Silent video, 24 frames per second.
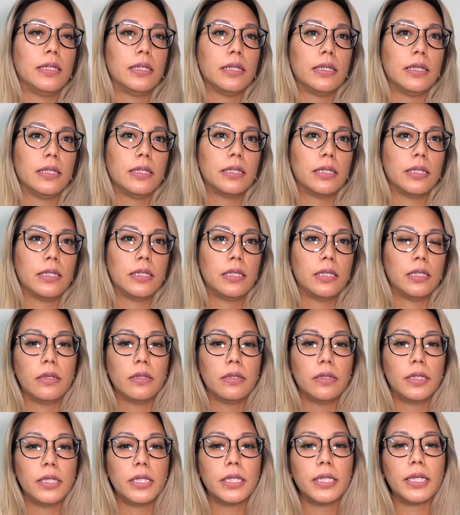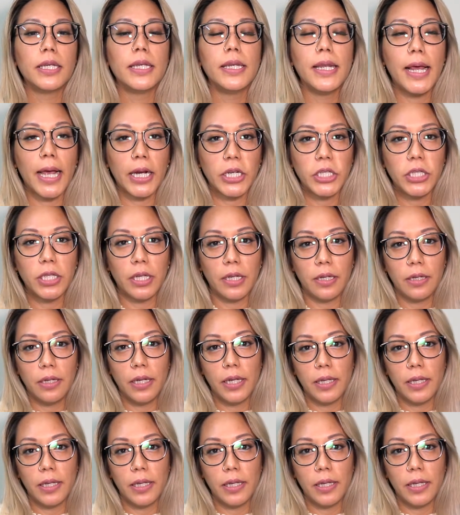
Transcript: it's a disconnection.